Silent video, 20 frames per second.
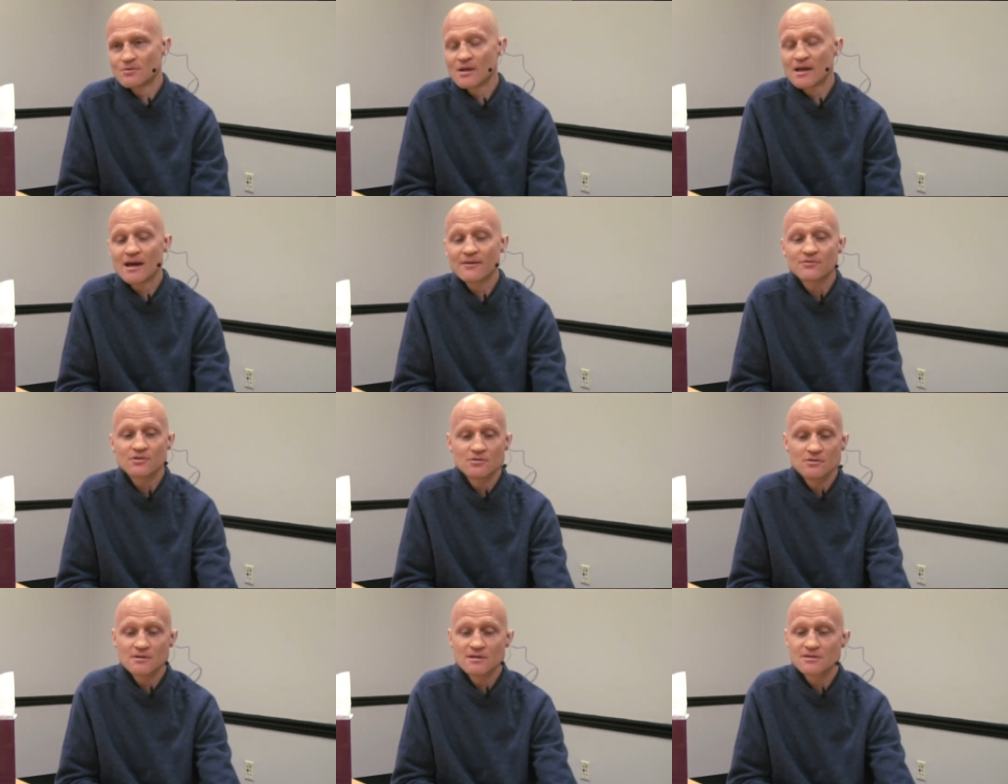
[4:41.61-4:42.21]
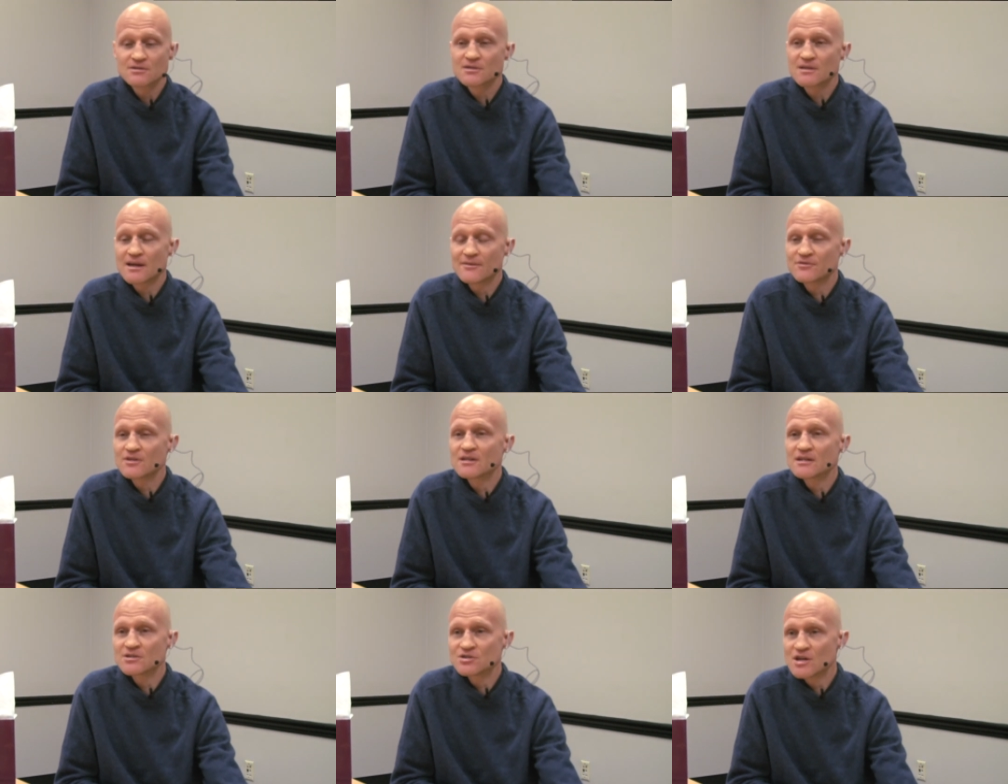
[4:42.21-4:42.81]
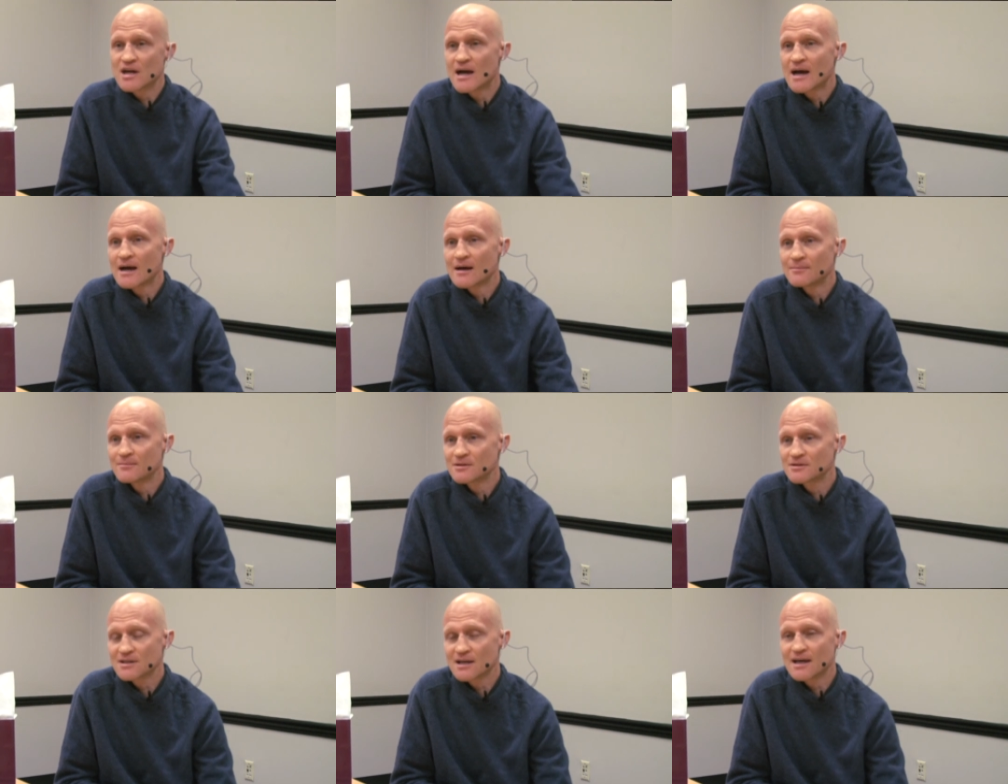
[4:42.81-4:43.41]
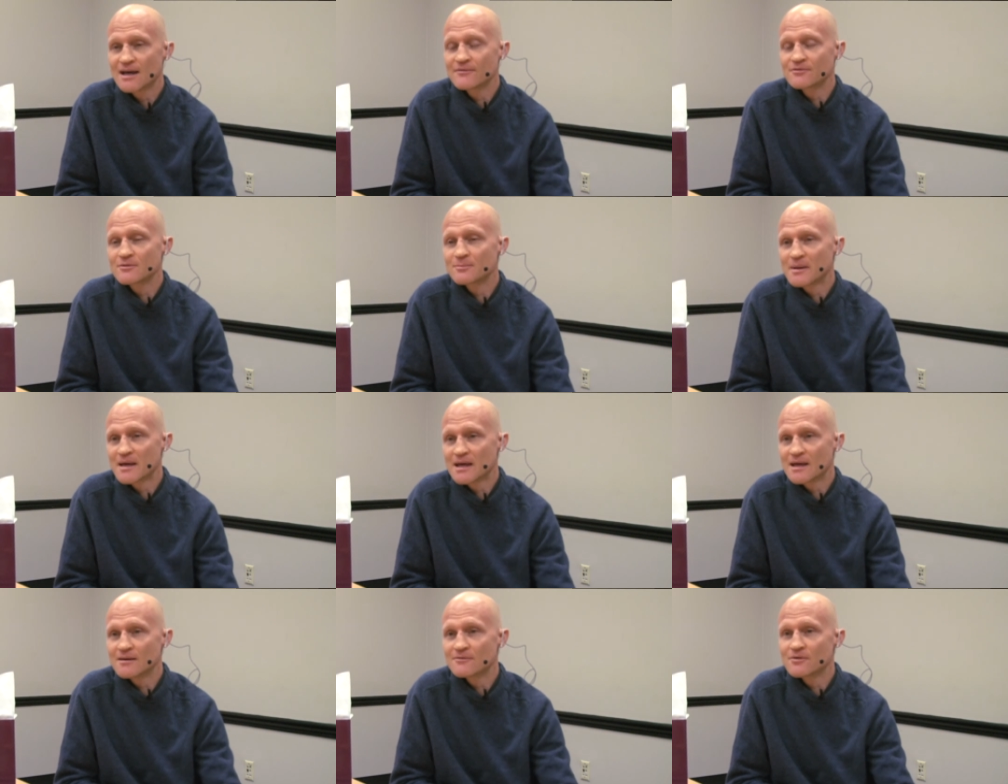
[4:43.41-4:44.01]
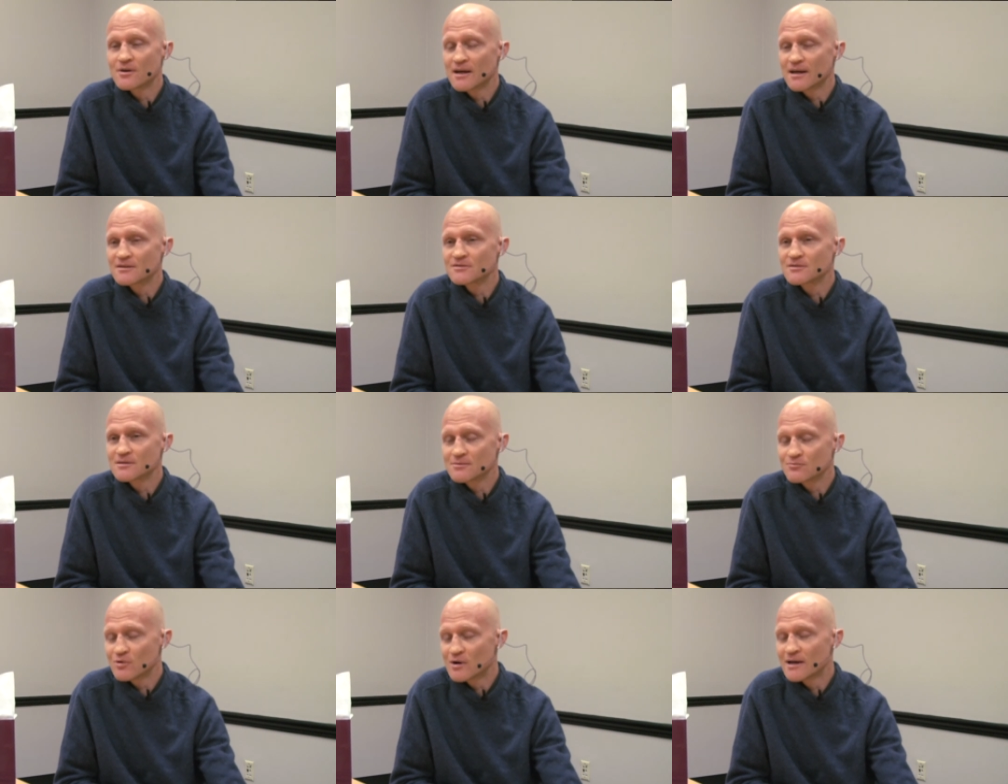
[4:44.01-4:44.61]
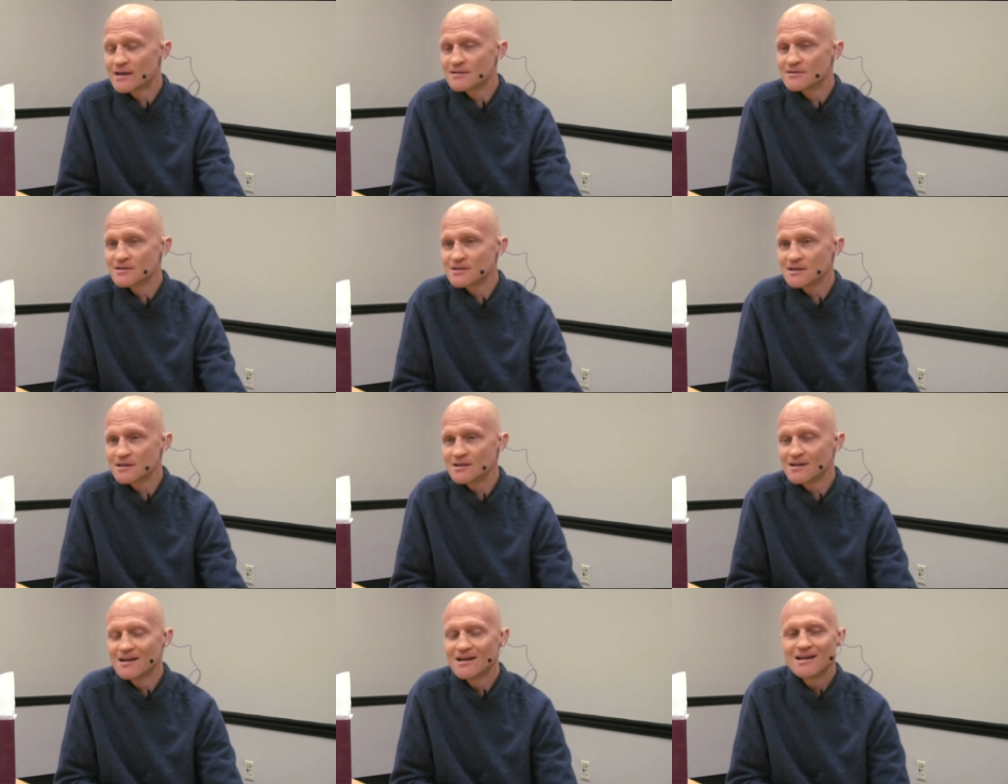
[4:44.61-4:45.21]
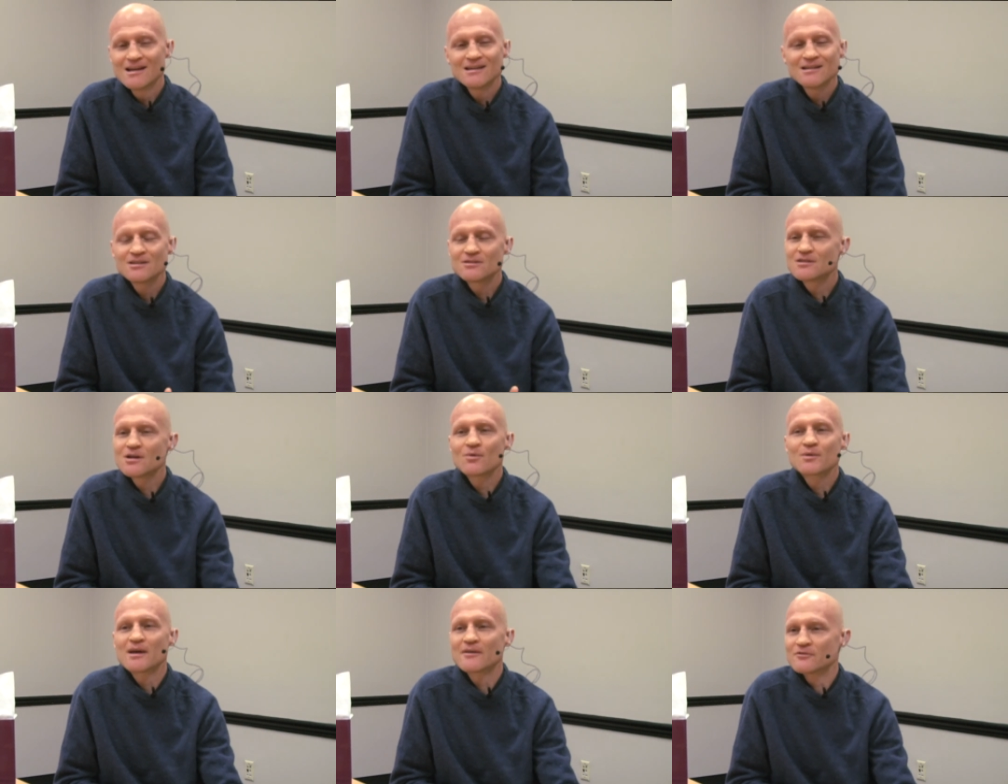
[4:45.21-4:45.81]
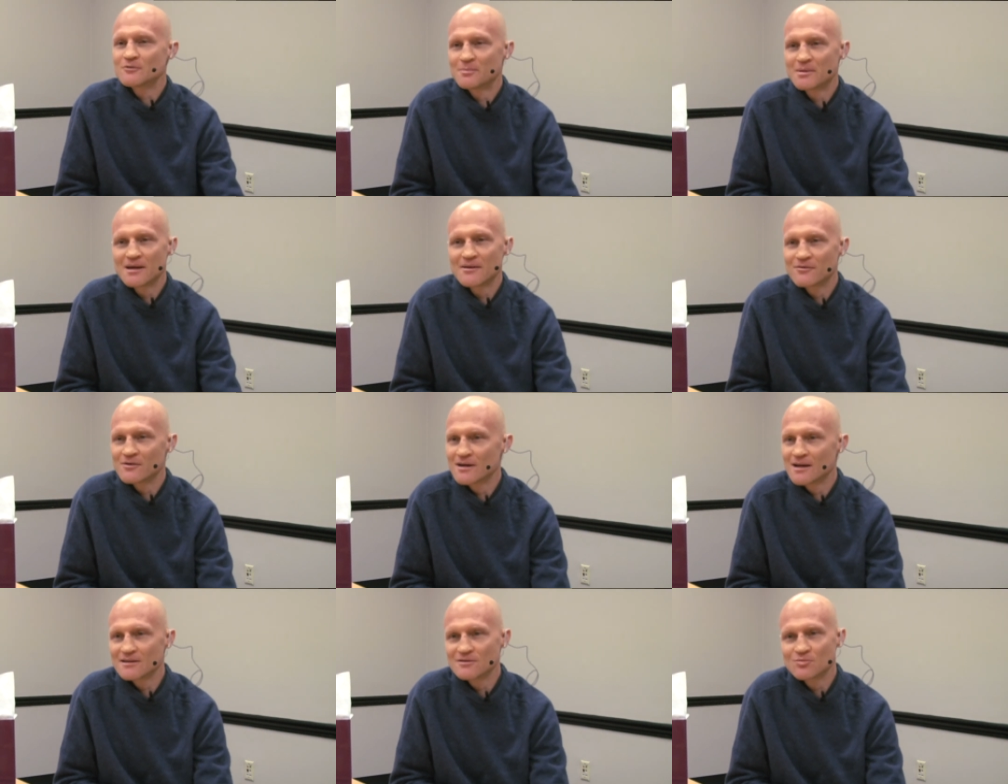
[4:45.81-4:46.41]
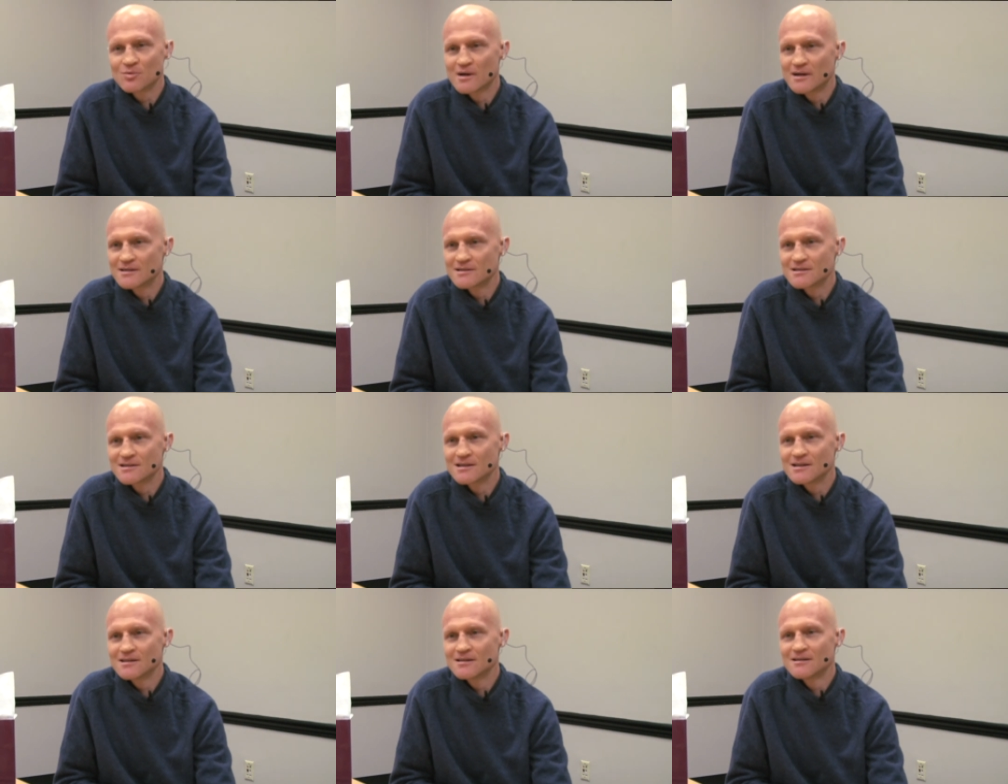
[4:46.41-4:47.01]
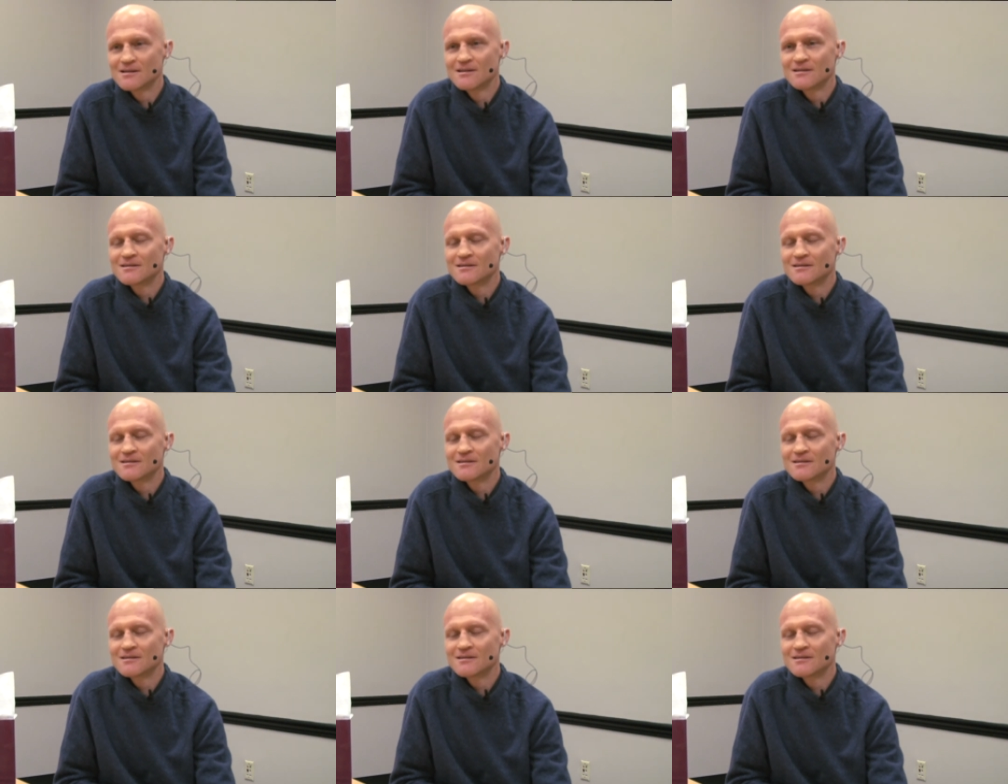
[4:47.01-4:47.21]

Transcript: Well, I have to do this because I have to get a job because I have to pay for X, Y, and Z. You don't have to pay for X, Y, and Z. It